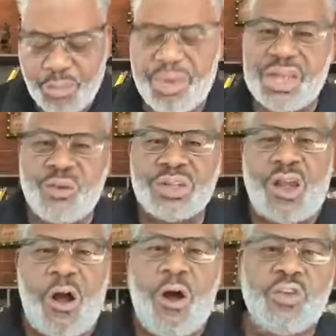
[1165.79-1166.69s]
but it was
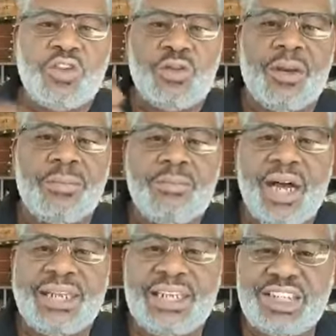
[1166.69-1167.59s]
also the
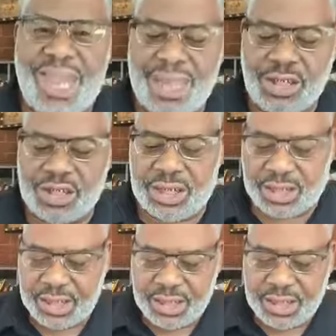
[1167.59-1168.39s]
money changing